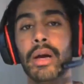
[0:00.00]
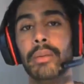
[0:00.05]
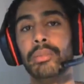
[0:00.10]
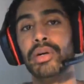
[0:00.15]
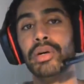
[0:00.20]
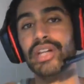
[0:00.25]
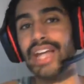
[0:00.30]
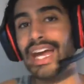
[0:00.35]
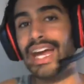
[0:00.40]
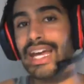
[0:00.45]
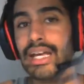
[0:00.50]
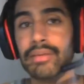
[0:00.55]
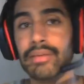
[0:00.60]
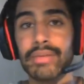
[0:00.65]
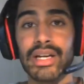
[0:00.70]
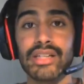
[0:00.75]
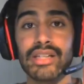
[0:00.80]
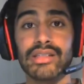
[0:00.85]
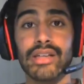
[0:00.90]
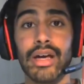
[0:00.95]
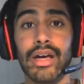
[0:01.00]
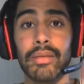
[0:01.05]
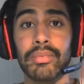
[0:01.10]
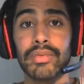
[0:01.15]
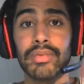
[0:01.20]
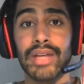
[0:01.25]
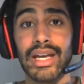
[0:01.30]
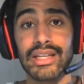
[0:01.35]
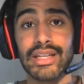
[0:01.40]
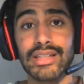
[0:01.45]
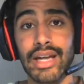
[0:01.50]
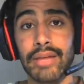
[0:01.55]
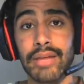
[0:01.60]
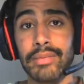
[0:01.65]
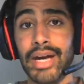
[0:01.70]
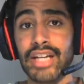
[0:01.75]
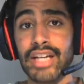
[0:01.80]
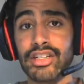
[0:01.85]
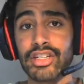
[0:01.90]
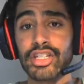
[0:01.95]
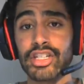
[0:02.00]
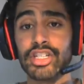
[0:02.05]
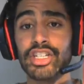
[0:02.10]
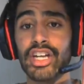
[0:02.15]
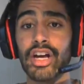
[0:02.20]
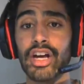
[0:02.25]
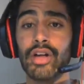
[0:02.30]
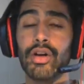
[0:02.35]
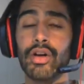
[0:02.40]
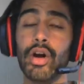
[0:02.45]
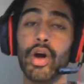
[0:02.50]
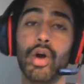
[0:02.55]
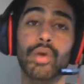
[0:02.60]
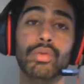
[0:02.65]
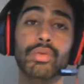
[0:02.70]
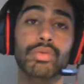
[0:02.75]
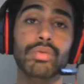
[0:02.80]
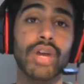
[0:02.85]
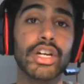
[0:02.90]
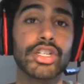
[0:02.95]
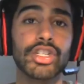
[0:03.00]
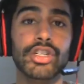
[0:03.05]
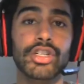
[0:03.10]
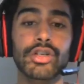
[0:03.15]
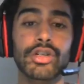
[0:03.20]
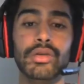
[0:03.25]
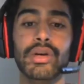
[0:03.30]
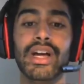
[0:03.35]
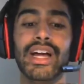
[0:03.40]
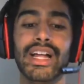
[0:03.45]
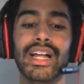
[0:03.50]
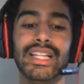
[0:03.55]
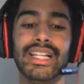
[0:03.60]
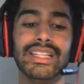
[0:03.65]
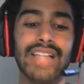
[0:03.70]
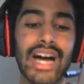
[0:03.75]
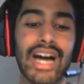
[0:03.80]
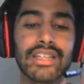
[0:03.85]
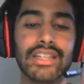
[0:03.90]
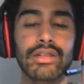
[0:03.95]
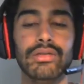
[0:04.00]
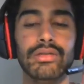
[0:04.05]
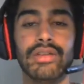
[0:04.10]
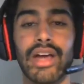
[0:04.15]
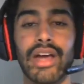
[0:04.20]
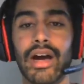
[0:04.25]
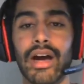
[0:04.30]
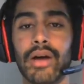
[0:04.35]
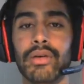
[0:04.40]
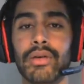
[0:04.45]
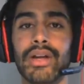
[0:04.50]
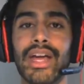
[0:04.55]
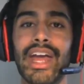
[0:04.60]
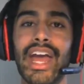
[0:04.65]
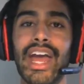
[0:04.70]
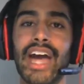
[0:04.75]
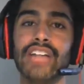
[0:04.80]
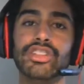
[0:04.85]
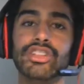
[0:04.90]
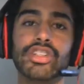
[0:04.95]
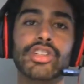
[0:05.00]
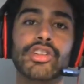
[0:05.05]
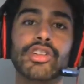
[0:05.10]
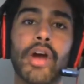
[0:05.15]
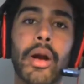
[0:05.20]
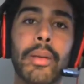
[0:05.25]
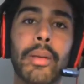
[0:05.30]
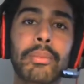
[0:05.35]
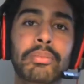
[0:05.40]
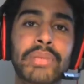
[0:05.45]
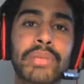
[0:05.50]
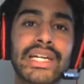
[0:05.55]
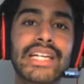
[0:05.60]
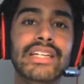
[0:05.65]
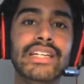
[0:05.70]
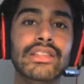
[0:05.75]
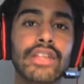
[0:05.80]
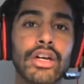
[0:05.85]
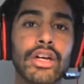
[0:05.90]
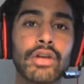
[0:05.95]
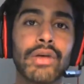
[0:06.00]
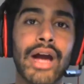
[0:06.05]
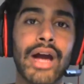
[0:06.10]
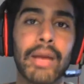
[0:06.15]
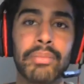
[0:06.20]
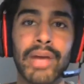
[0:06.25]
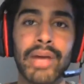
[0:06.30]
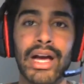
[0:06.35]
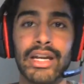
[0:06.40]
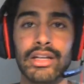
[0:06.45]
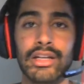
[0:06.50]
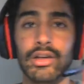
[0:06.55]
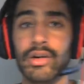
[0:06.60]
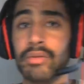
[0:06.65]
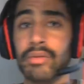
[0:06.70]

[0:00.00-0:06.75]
put AMS up, the AntiMagic Shell, rush you, lock you down, and just start beating the crap out of you.